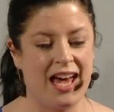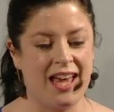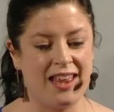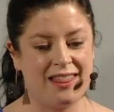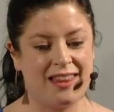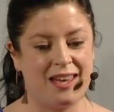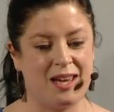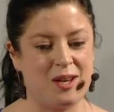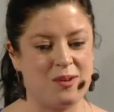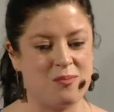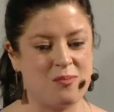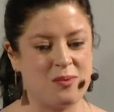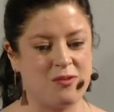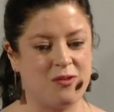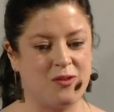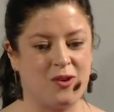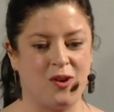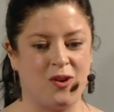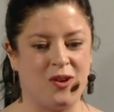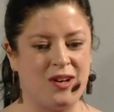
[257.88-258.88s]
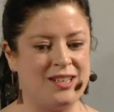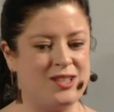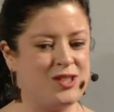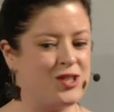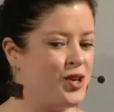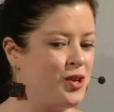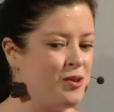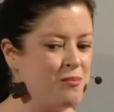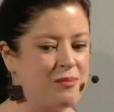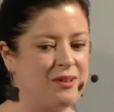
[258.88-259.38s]
And then we've got a
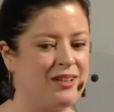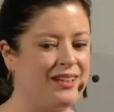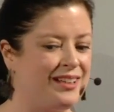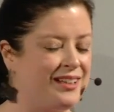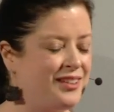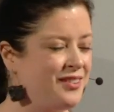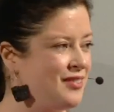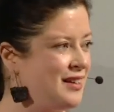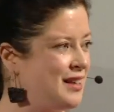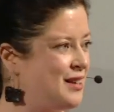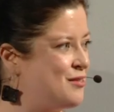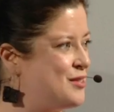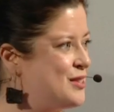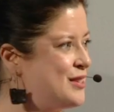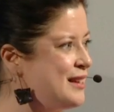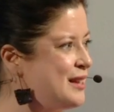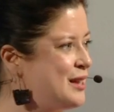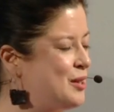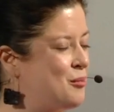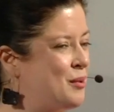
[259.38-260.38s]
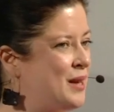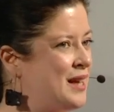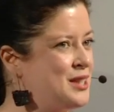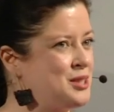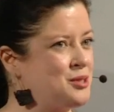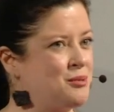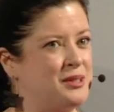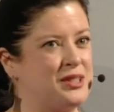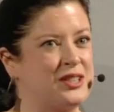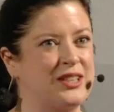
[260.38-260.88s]
turmeric flavoured little
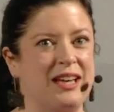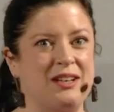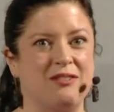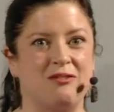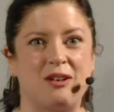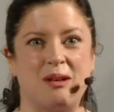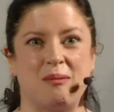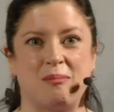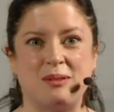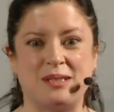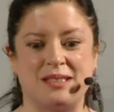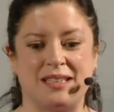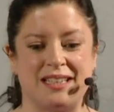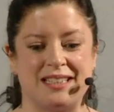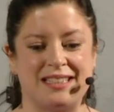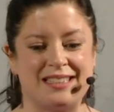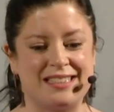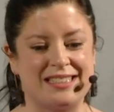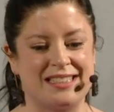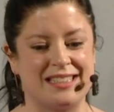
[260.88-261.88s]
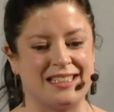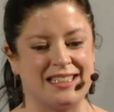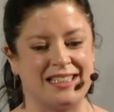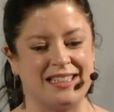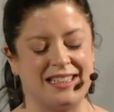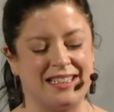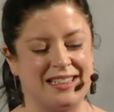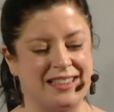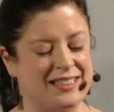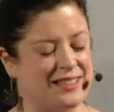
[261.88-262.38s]
wedge, which kind of represents
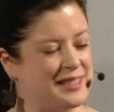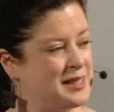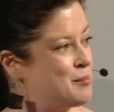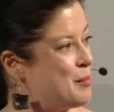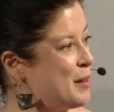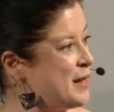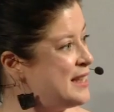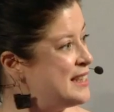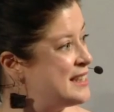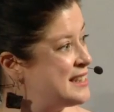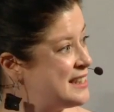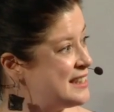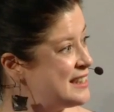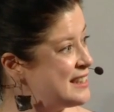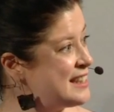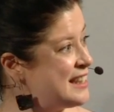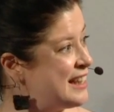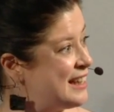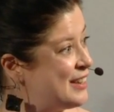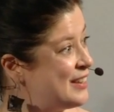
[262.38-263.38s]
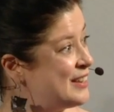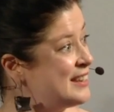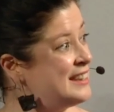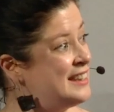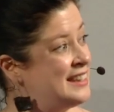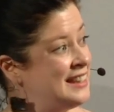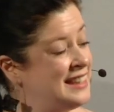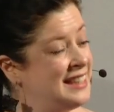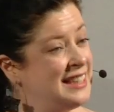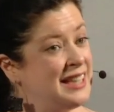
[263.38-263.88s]
the, the spices there.
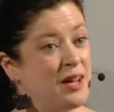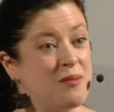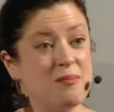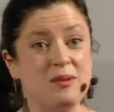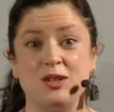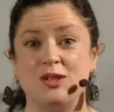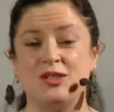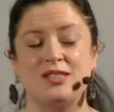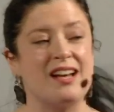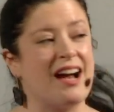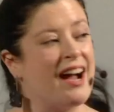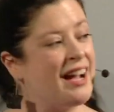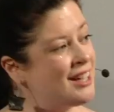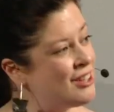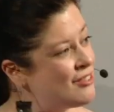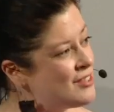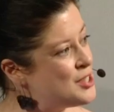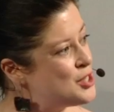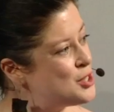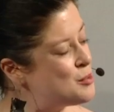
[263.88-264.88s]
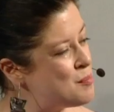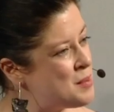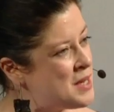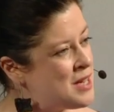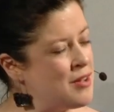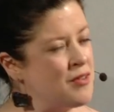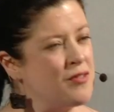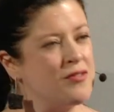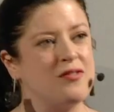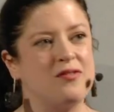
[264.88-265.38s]
And we used Irish
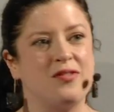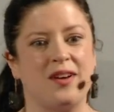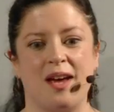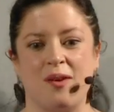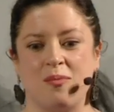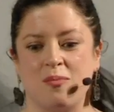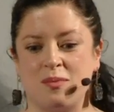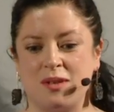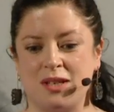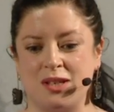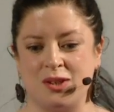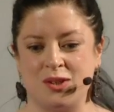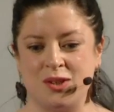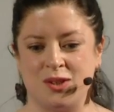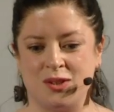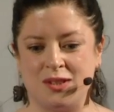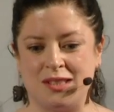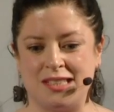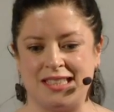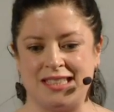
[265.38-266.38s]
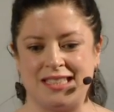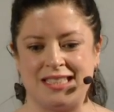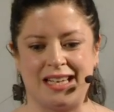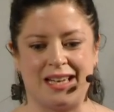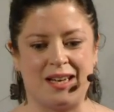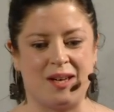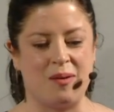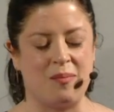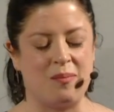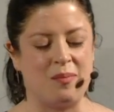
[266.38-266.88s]
beef and we used...
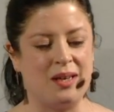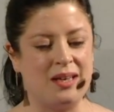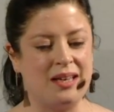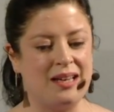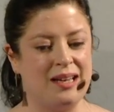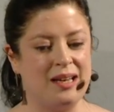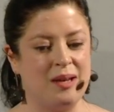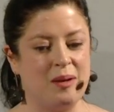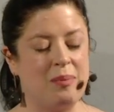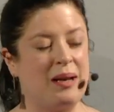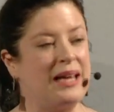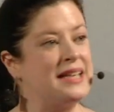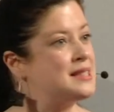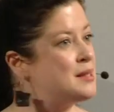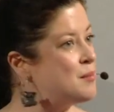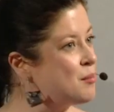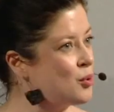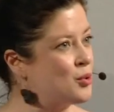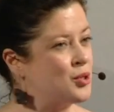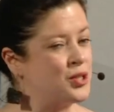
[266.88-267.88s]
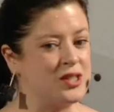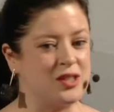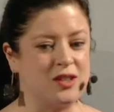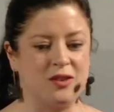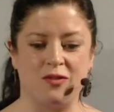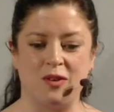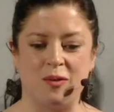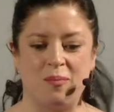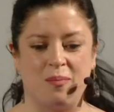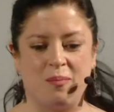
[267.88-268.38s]
Um, Pleasant
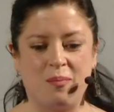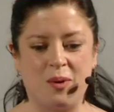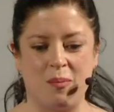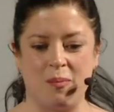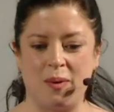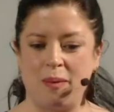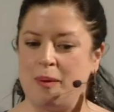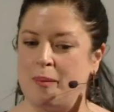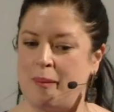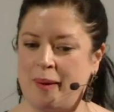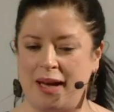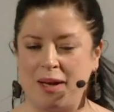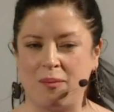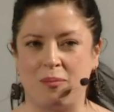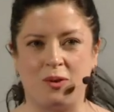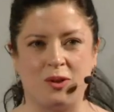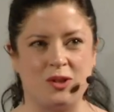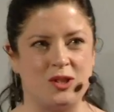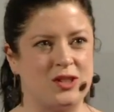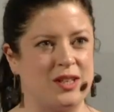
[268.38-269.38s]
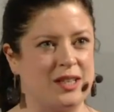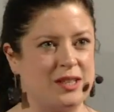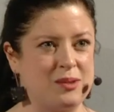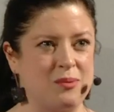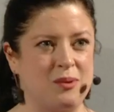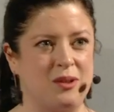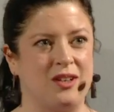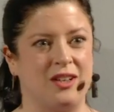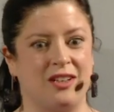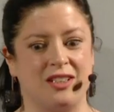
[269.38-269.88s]
Porter from Brown Paper Bag
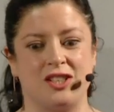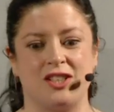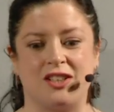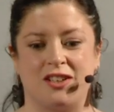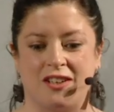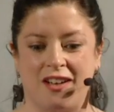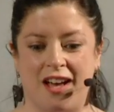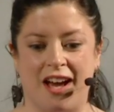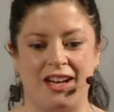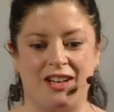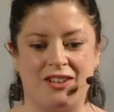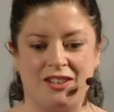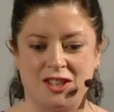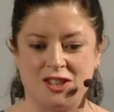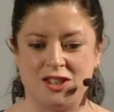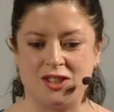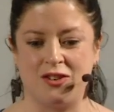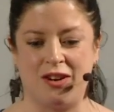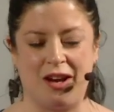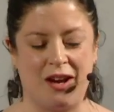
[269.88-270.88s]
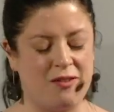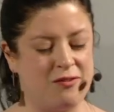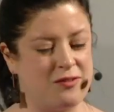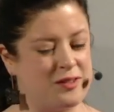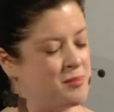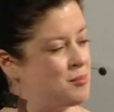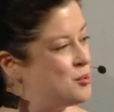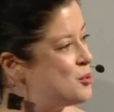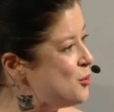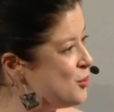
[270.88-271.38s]
Project, which are an Irish
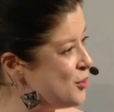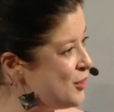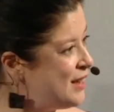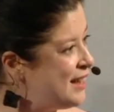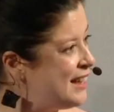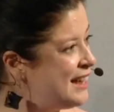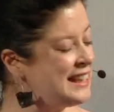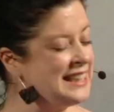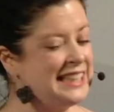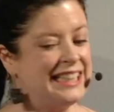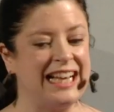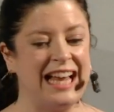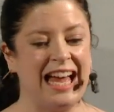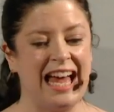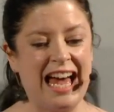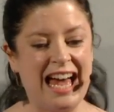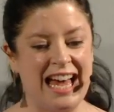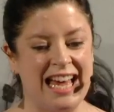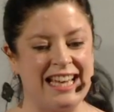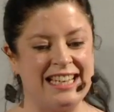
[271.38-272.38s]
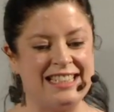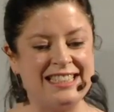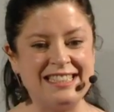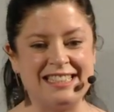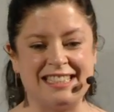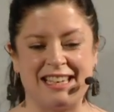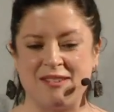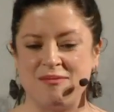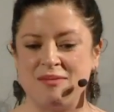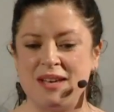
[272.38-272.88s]
craft brewery. Mm-hmm.
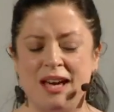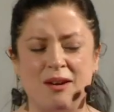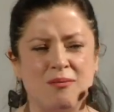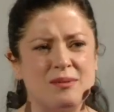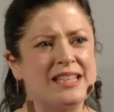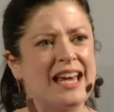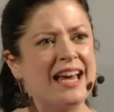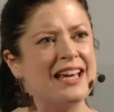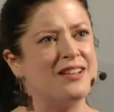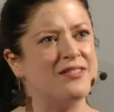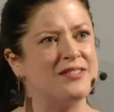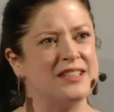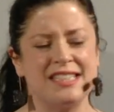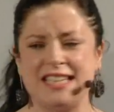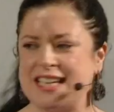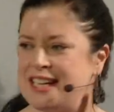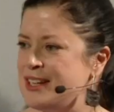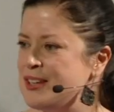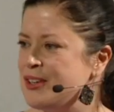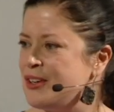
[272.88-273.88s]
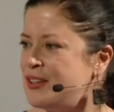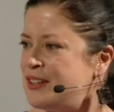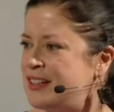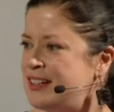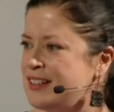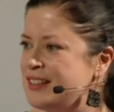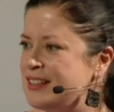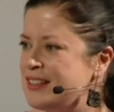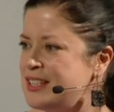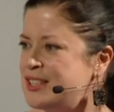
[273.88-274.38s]
And um, yeah, it was kind of a take on
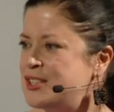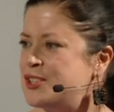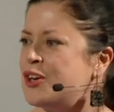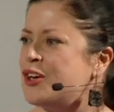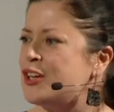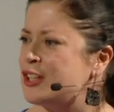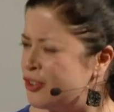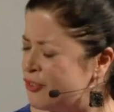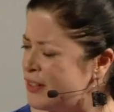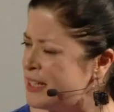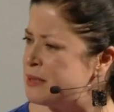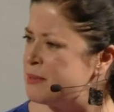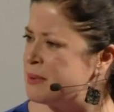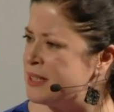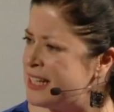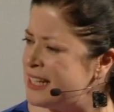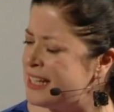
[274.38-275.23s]
a historical recipe.